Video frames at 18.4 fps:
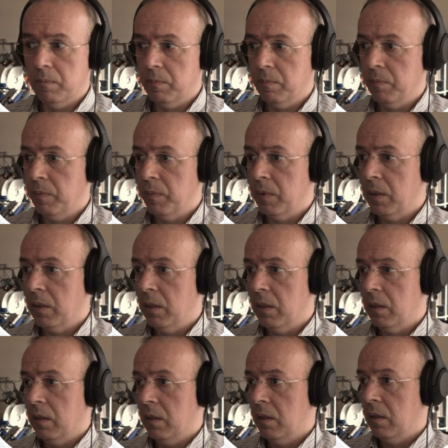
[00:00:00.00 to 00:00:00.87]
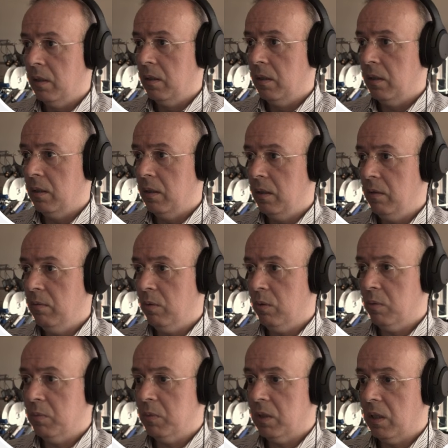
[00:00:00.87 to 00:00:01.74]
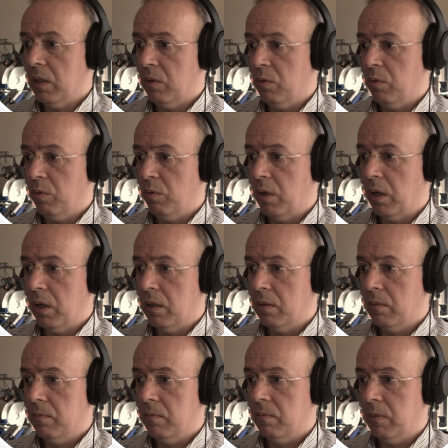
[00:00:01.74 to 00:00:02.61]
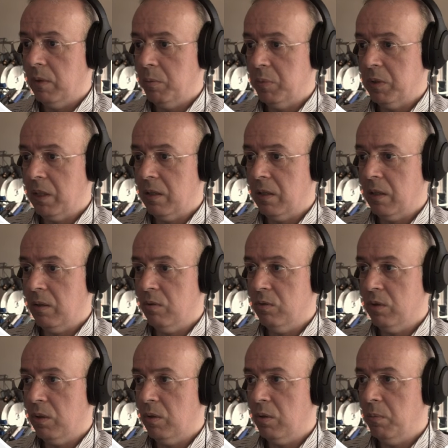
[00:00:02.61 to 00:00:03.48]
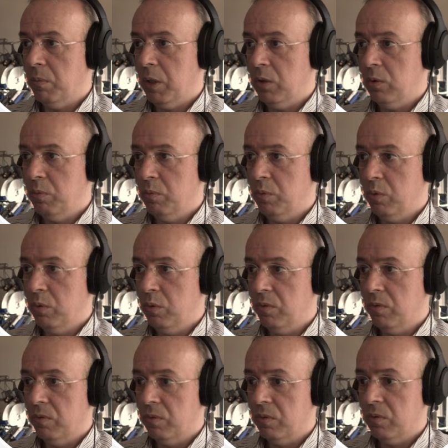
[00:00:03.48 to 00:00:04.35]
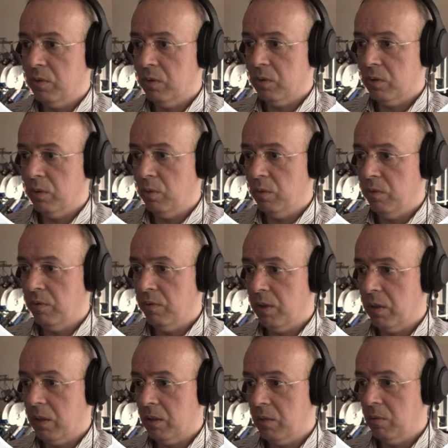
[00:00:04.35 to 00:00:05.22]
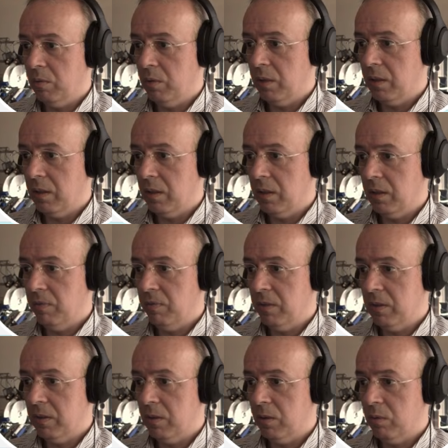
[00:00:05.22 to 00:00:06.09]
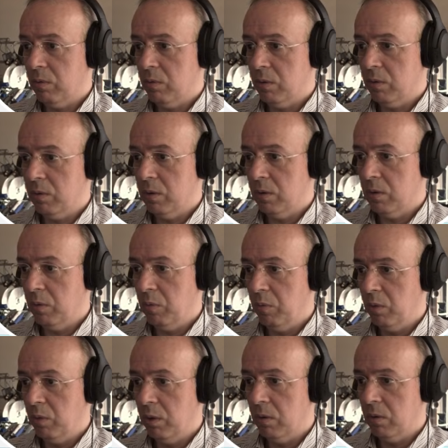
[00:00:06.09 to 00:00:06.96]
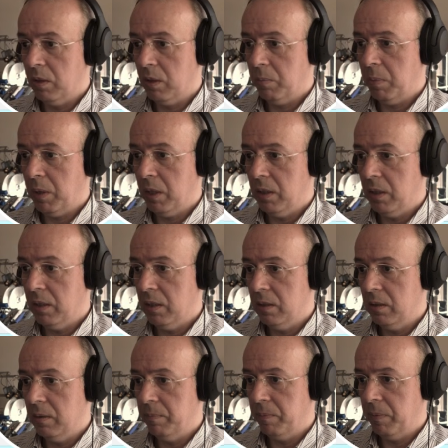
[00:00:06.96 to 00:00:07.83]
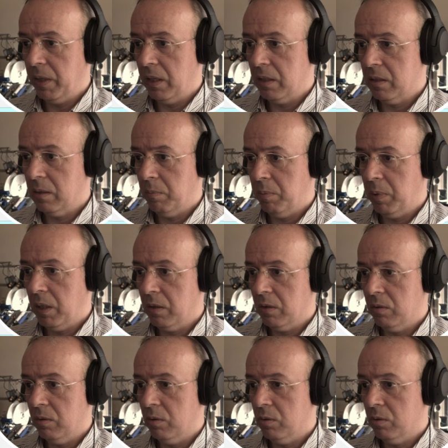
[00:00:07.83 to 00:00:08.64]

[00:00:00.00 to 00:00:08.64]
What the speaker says: Despite using the Move command, I'm actually rotating the model. Notice that this part isn't perfectly aligned yet.